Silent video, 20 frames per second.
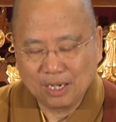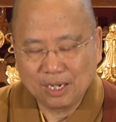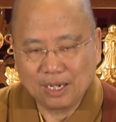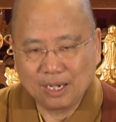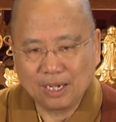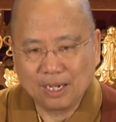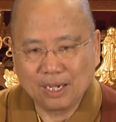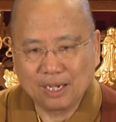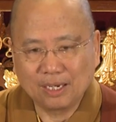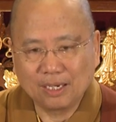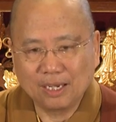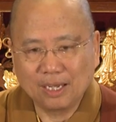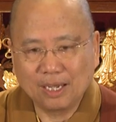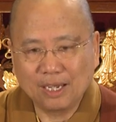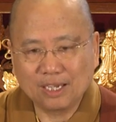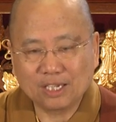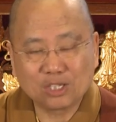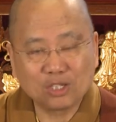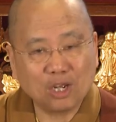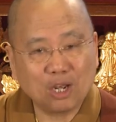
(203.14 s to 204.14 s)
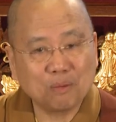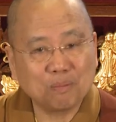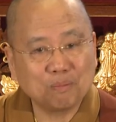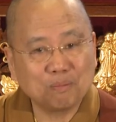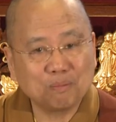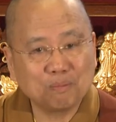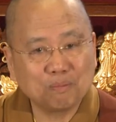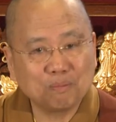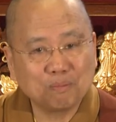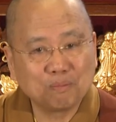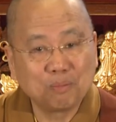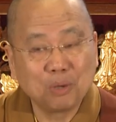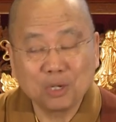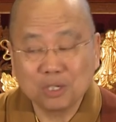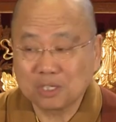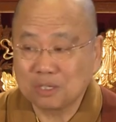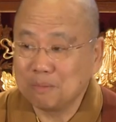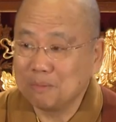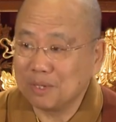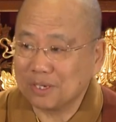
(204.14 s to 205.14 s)
And it's not
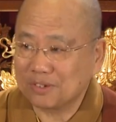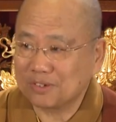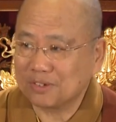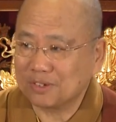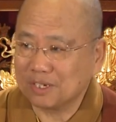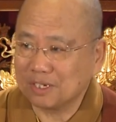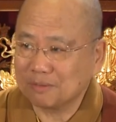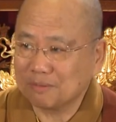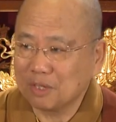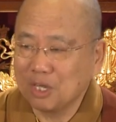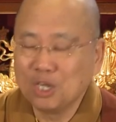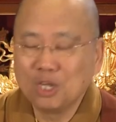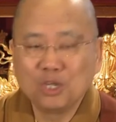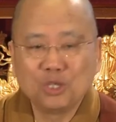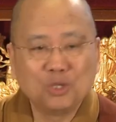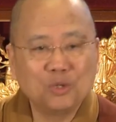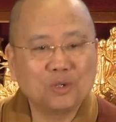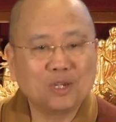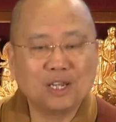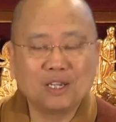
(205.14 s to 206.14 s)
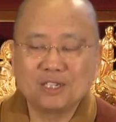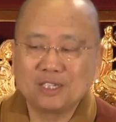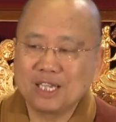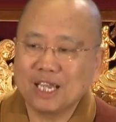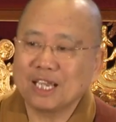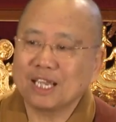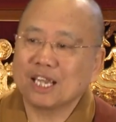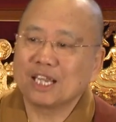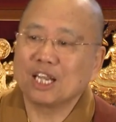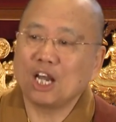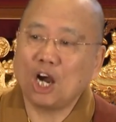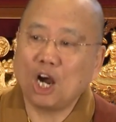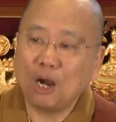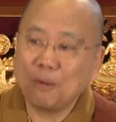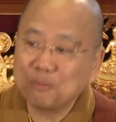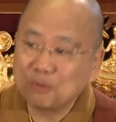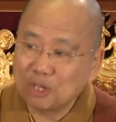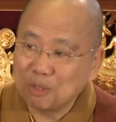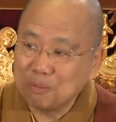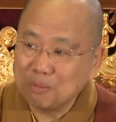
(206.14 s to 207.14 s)
pessimistic. You can take an
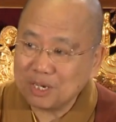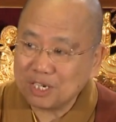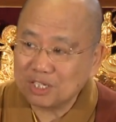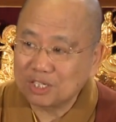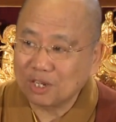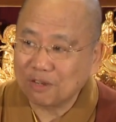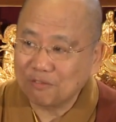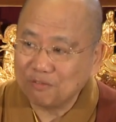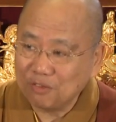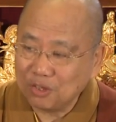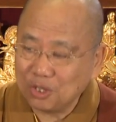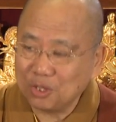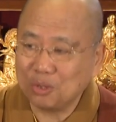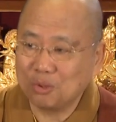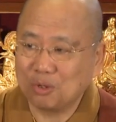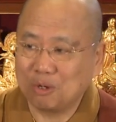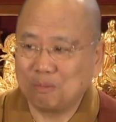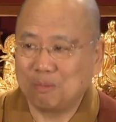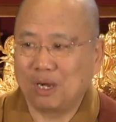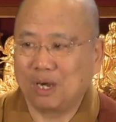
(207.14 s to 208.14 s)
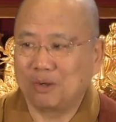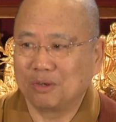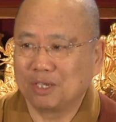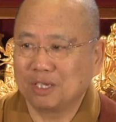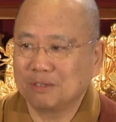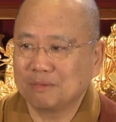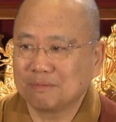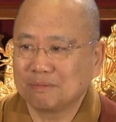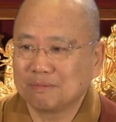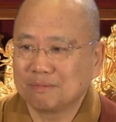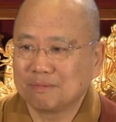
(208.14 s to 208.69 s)
optimistic view about it.